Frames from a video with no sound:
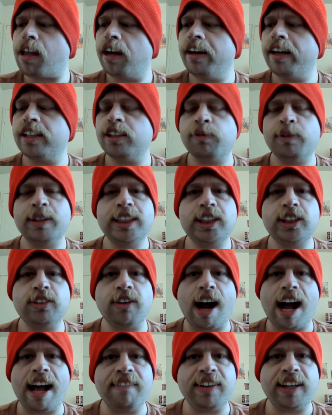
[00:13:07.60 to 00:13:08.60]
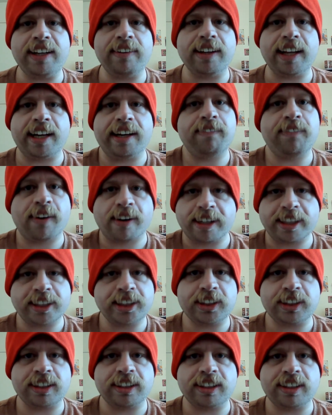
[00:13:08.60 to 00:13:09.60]
Another one's driving like
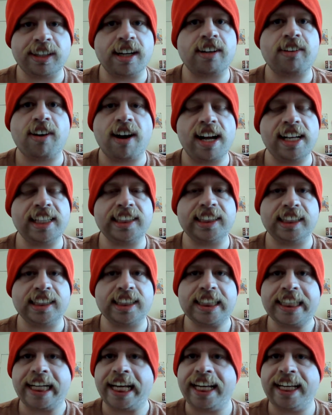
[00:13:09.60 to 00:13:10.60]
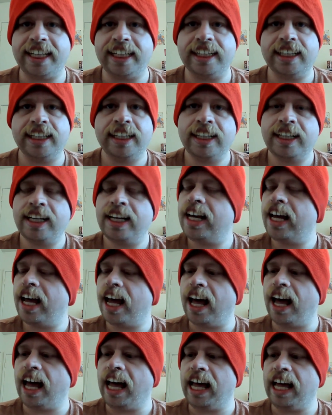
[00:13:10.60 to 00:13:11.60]
furniture across the state.
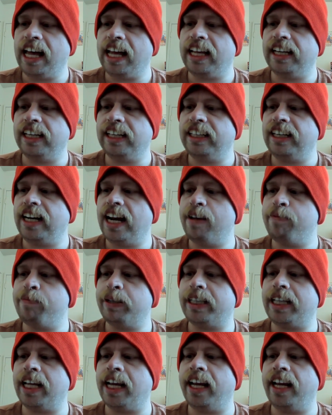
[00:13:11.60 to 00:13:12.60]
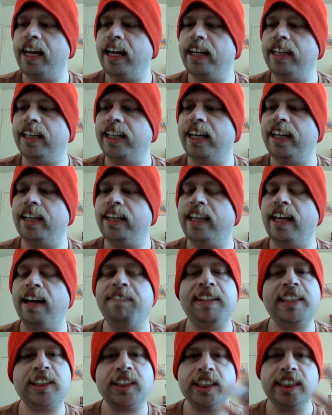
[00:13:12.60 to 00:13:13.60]
But they
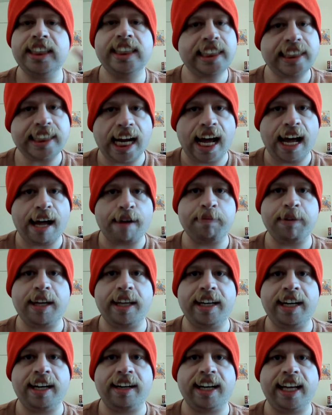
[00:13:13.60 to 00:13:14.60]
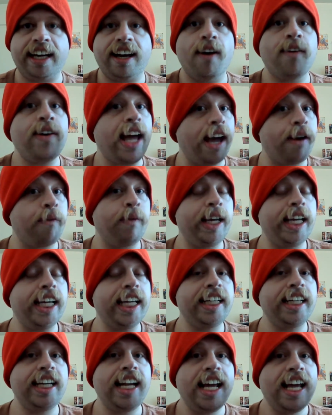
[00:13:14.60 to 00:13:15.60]
eventually stop and they're like, okay, we
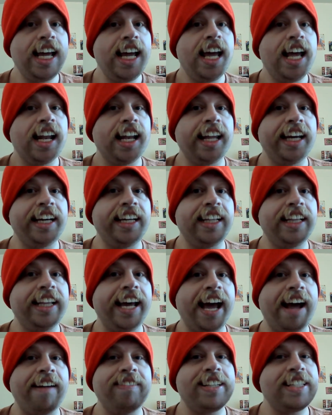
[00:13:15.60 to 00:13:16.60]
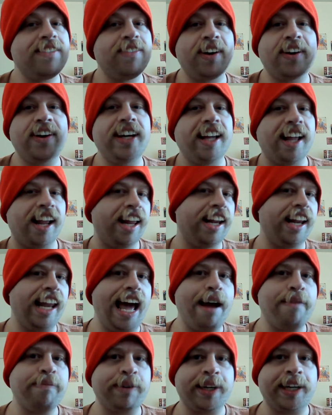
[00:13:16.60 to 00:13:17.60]
can, like, they have this very
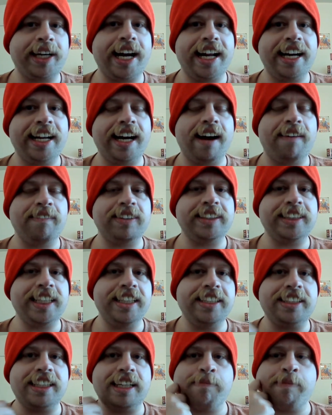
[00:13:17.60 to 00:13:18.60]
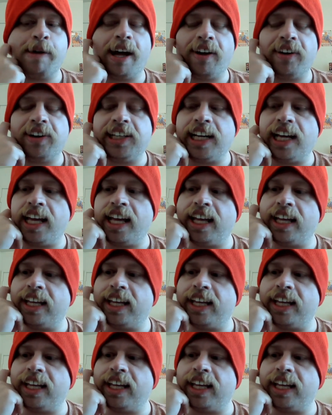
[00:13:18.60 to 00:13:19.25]
elaborate kind of conversation about